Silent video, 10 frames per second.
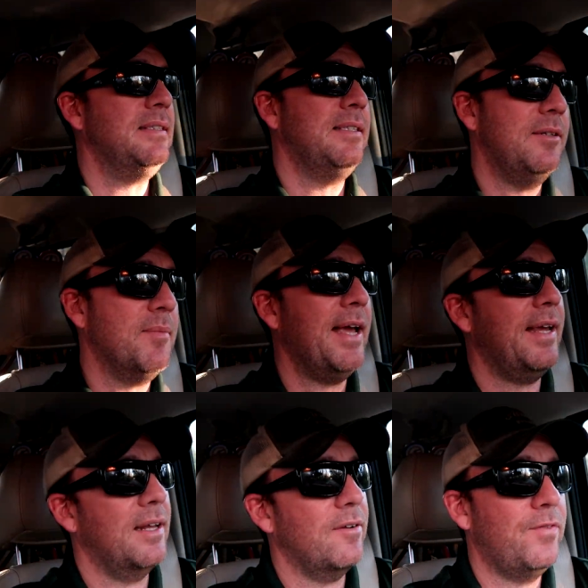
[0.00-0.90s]
you, you
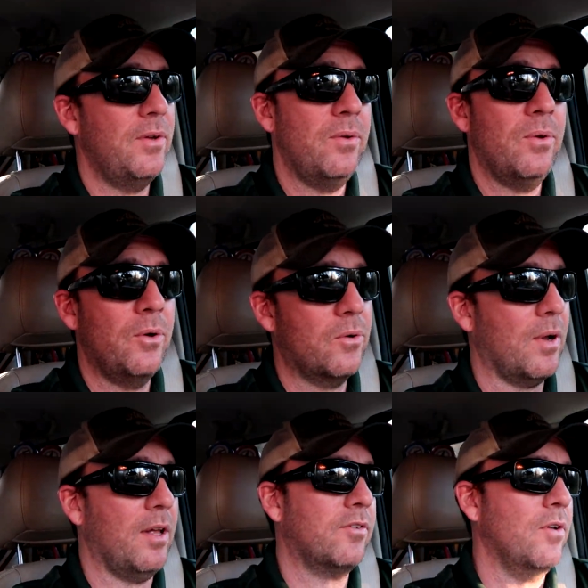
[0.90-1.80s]
might get a few who
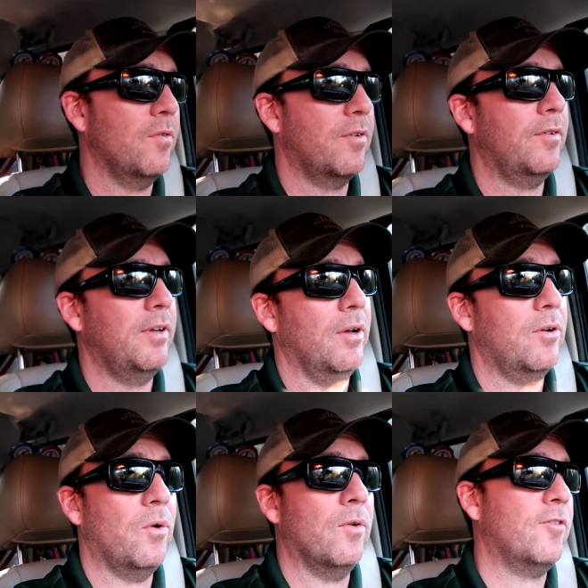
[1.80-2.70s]
cross over, you
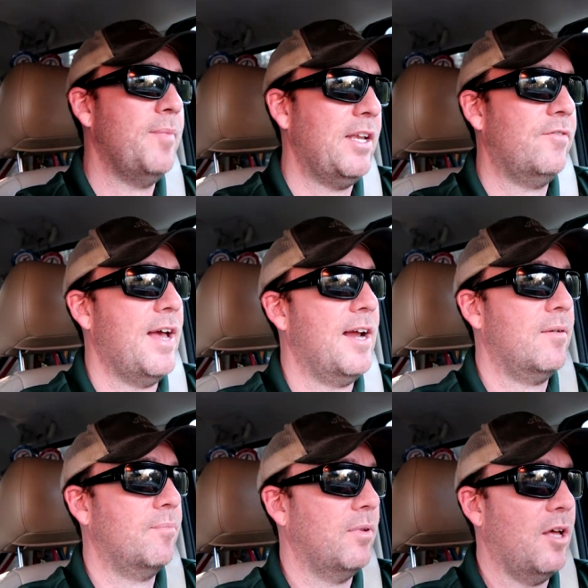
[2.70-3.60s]
know, going from
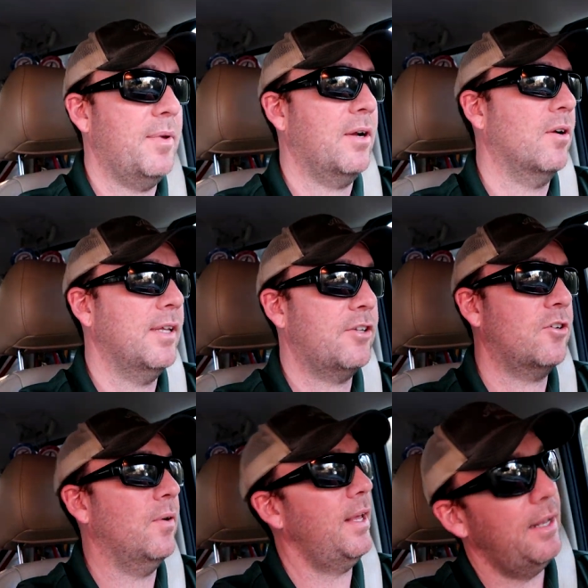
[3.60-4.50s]
HVAC plumbing or
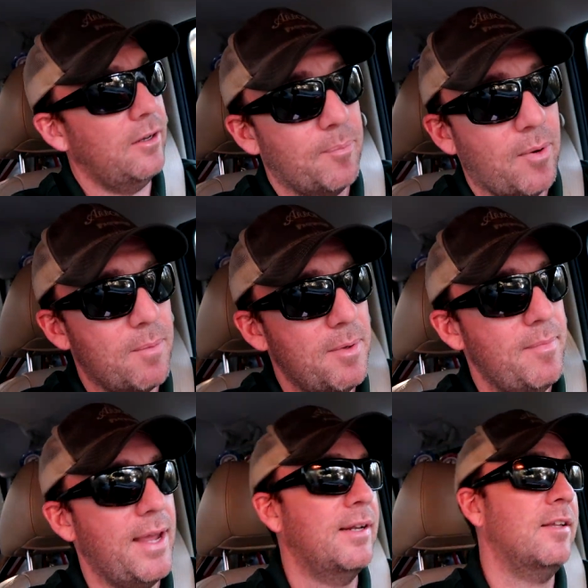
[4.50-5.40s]
electrical into
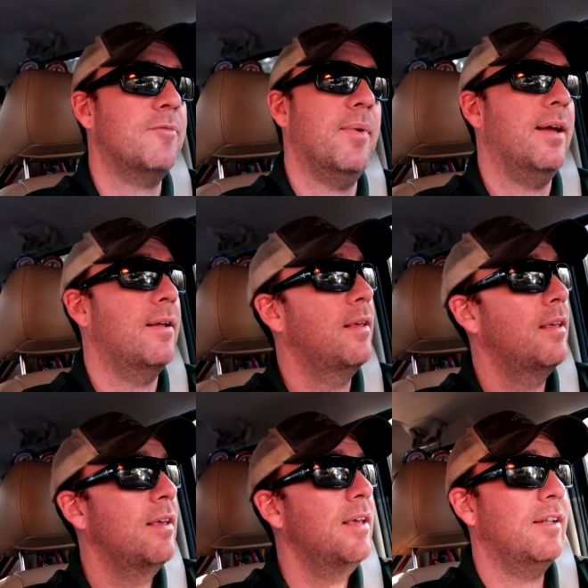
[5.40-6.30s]
apartment maintenance, but
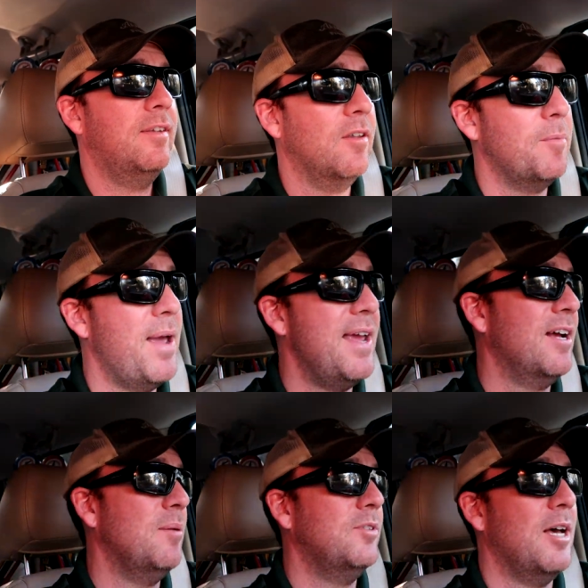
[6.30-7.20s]
until the pay
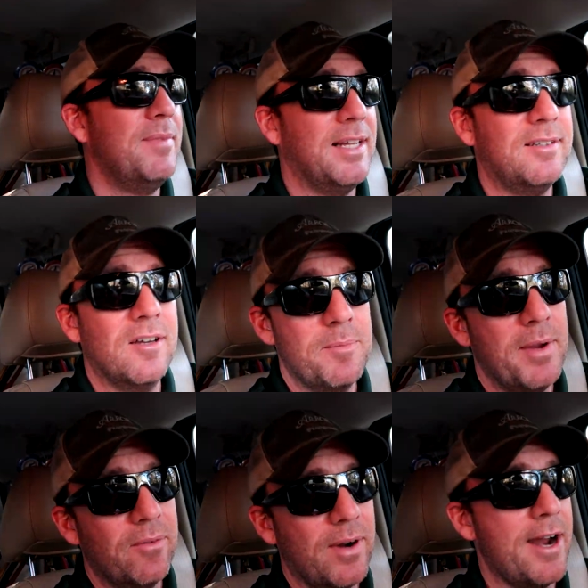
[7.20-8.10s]
comes up, that's gonna
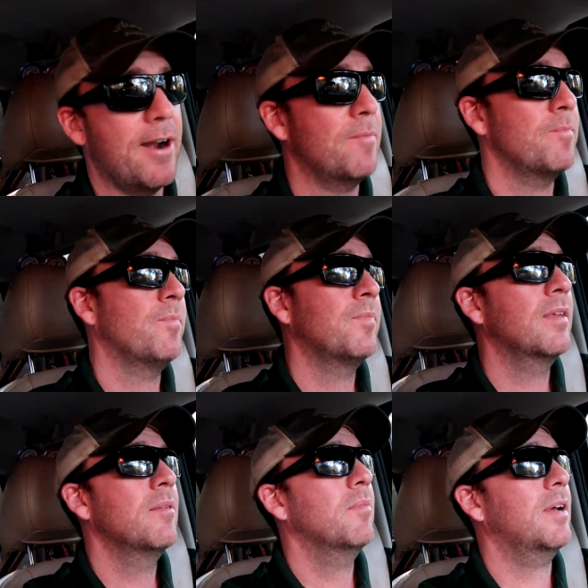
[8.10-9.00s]
be rare
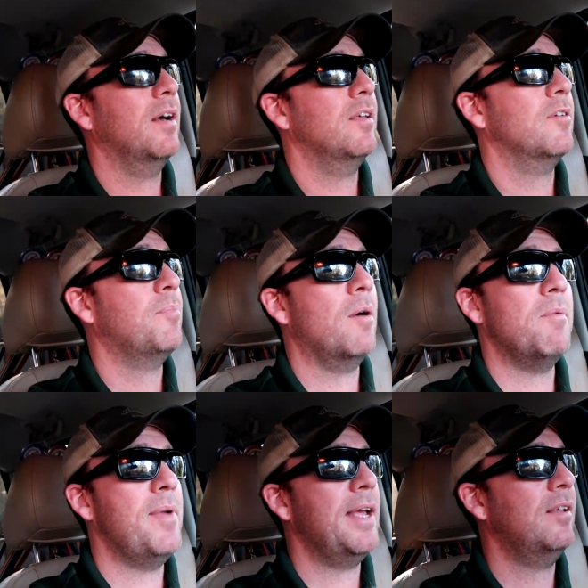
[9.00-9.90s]
because
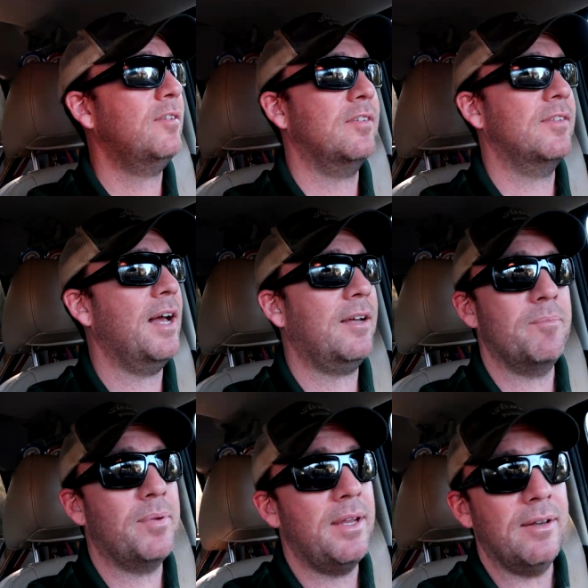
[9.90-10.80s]
apartment maintenance is not
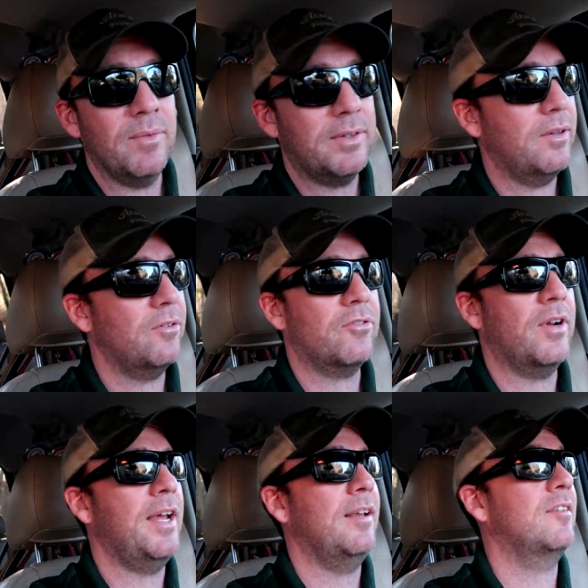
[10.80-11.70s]
competing with those
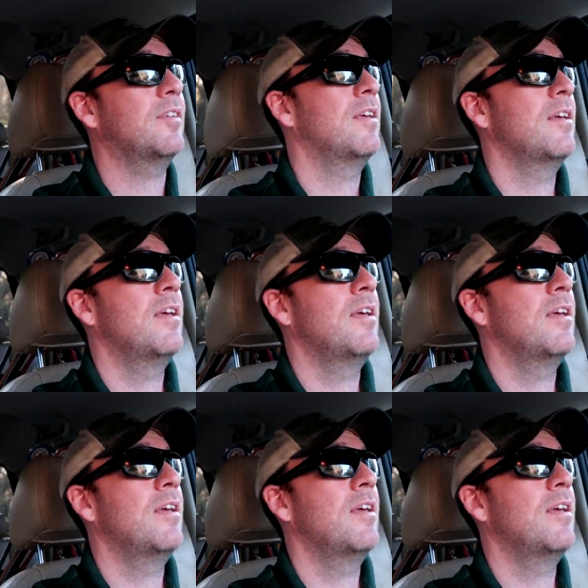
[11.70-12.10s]
trades.